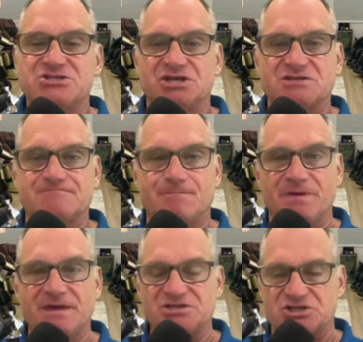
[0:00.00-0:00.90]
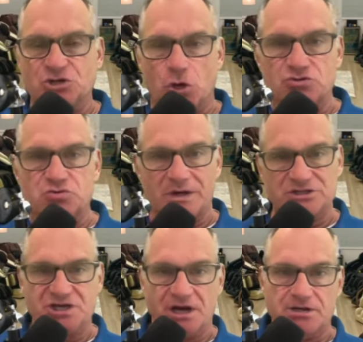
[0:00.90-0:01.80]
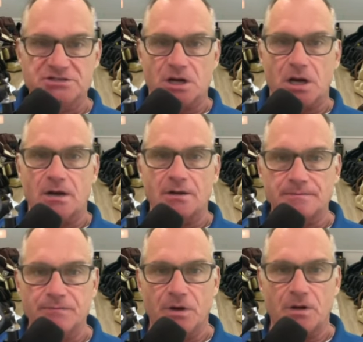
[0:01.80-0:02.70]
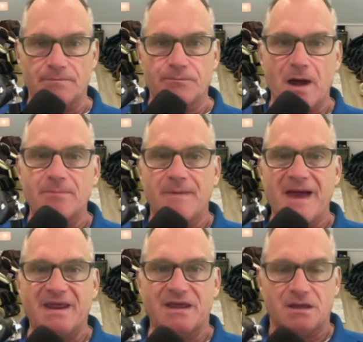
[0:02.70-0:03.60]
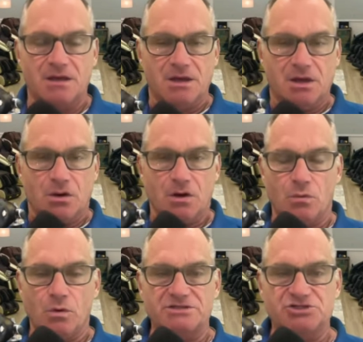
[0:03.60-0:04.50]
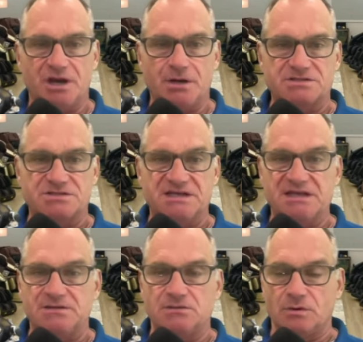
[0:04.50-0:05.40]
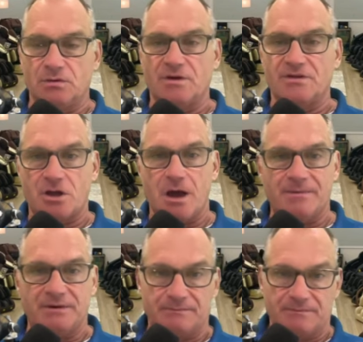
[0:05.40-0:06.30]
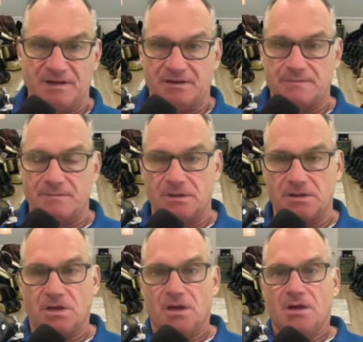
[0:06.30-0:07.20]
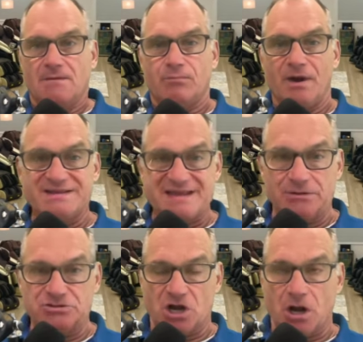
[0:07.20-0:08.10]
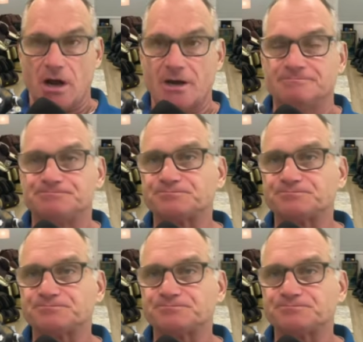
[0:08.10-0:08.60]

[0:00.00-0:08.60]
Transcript: just he just knows what chairs are are problematic, uh, what chairs need where the common uh, breakdowns are,